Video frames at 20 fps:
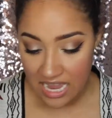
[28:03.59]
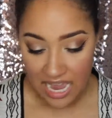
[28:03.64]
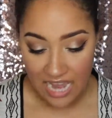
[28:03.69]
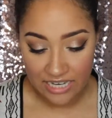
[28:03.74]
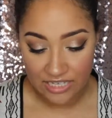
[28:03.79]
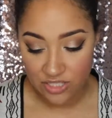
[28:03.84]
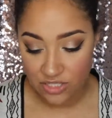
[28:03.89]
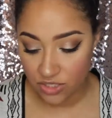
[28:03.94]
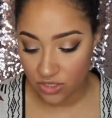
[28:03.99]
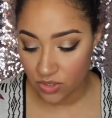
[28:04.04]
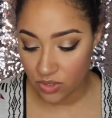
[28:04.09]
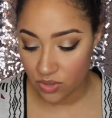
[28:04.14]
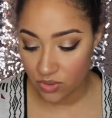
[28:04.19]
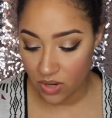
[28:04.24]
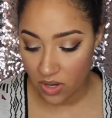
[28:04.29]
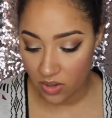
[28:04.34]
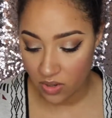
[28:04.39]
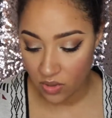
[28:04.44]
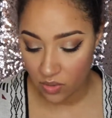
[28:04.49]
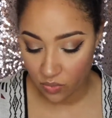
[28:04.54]
I do
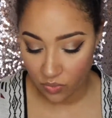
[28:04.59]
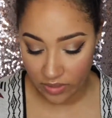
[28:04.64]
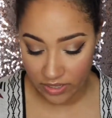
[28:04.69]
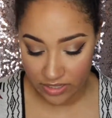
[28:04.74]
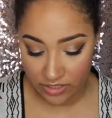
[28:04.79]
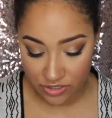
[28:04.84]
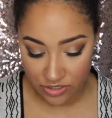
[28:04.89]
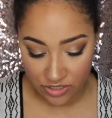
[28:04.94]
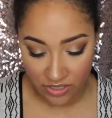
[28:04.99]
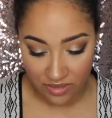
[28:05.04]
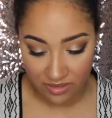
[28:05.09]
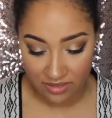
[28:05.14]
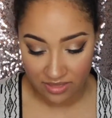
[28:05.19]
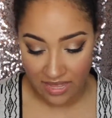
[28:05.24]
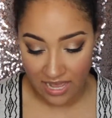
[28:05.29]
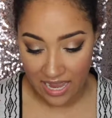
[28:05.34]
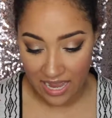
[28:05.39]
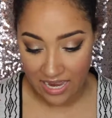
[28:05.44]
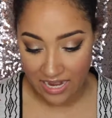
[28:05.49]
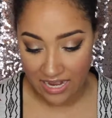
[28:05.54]
wish
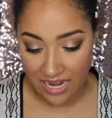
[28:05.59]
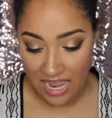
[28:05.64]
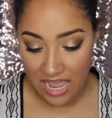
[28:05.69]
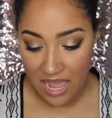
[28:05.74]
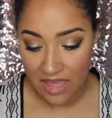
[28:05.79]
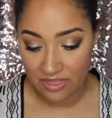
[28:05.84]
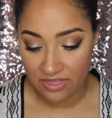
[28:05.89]
that